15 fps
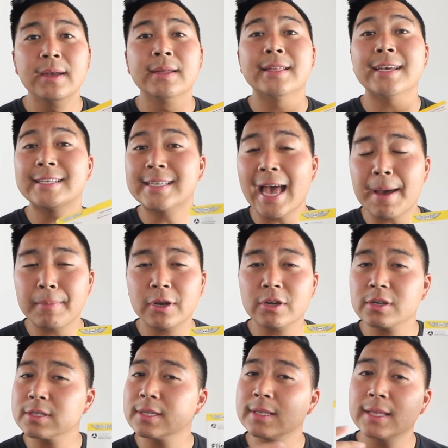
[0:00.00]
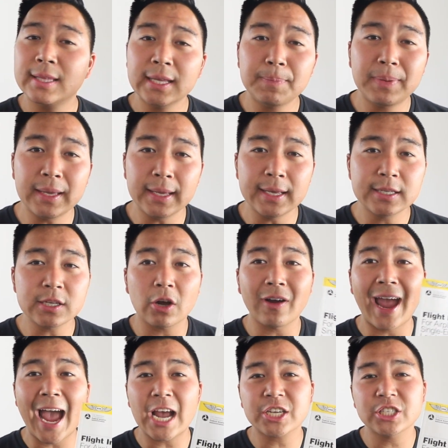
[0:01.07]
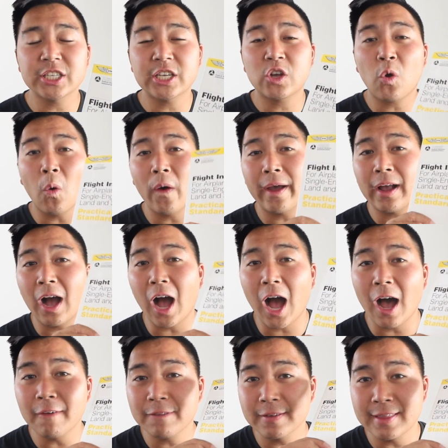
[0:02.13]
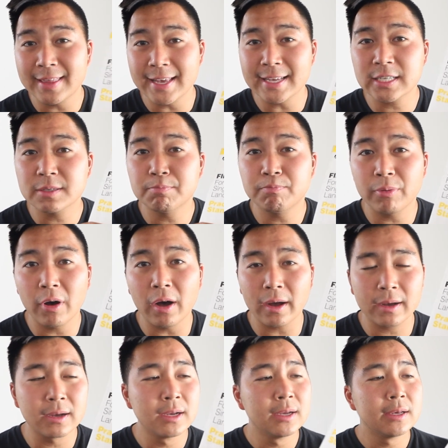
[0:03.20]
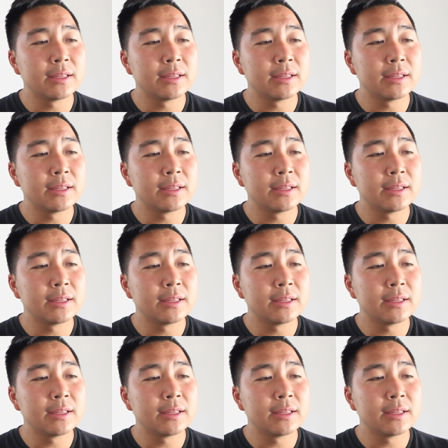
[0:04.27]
the examiners, the DPEs, are actually going off of this book.